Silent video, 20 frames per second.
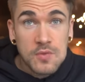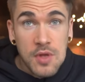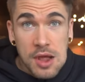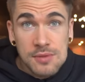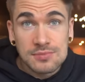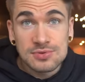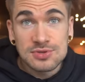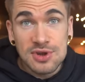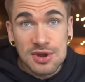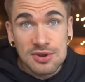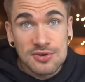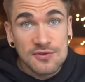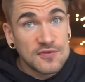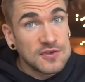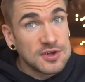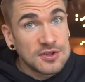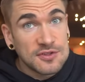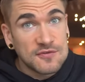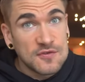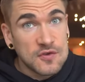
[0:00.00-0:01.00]
I'm starting to
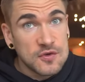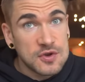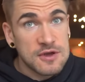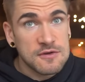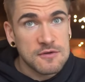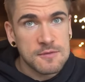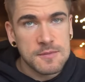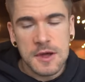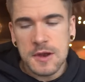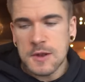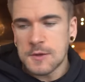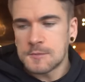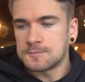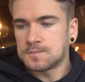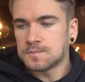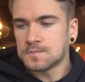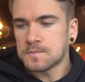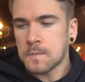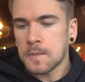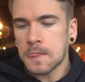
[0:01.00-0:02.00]
feel the food, everybody.
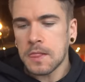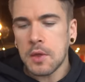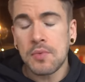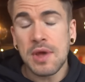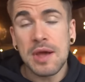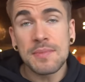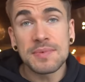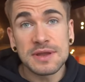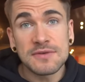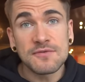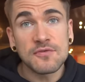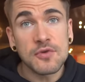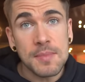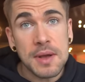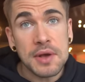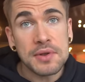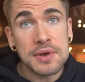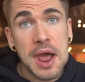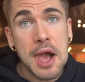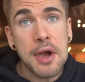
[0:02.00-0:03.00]
We've been eating for
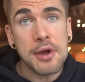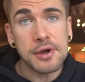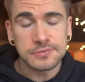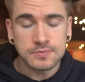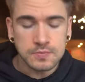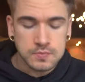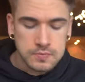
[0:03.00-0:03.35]
about an hour.